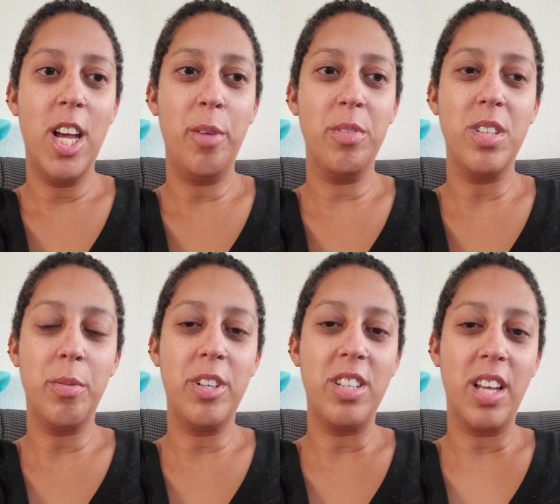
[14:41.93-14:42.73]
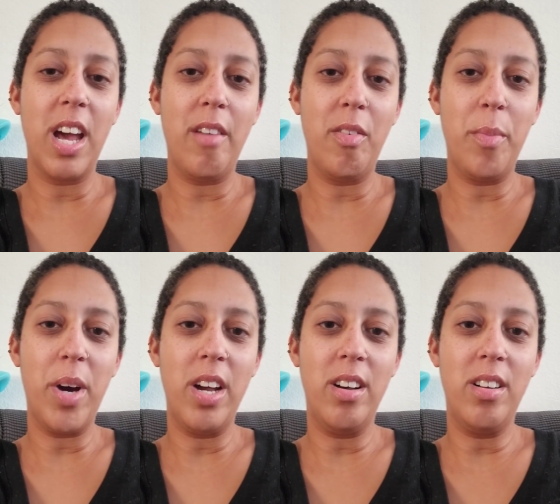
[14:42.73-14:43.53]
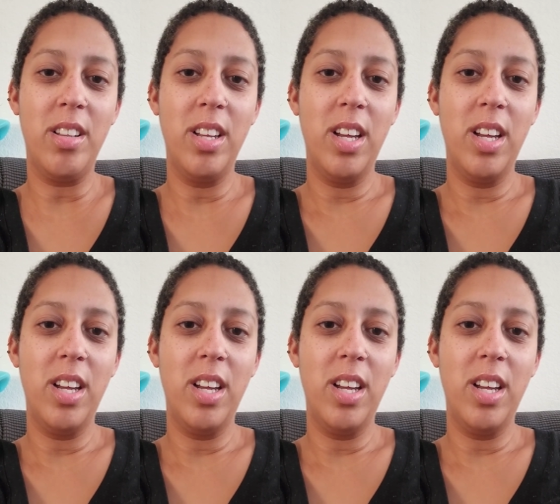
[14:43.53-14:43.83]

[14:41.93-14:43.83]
and once I reached like half a mile,